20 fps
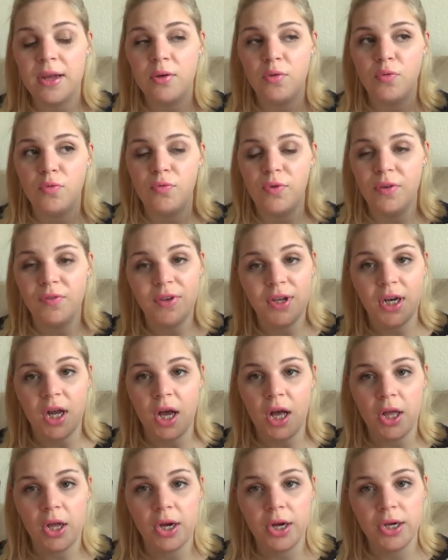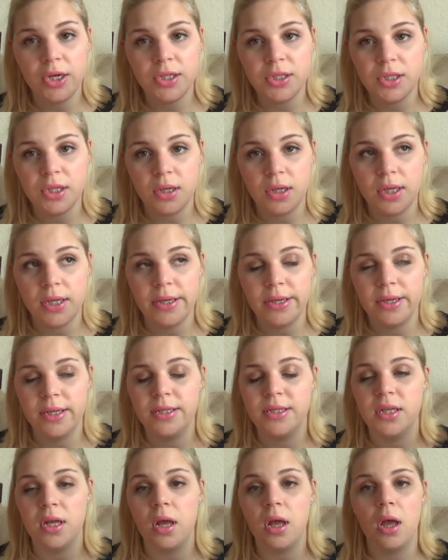$50
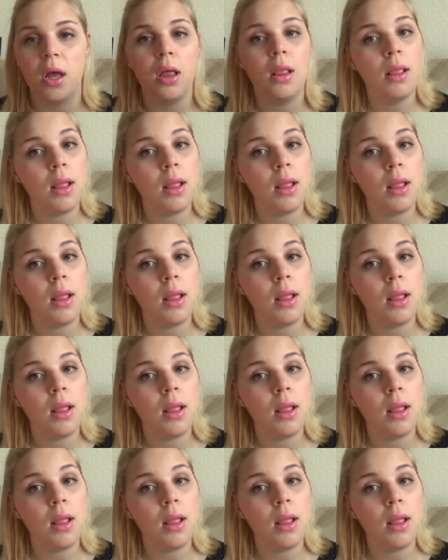is a